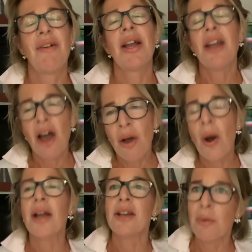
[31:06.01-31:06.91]
I know
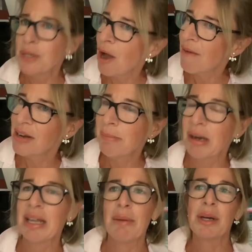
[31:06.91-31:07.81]
we don't have any
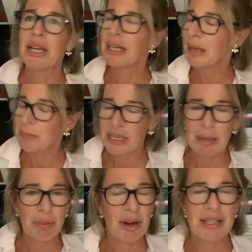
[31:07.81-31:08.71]
money. We're going to keep
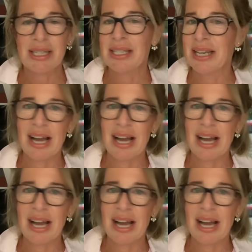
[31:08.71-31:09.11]
ticket prices.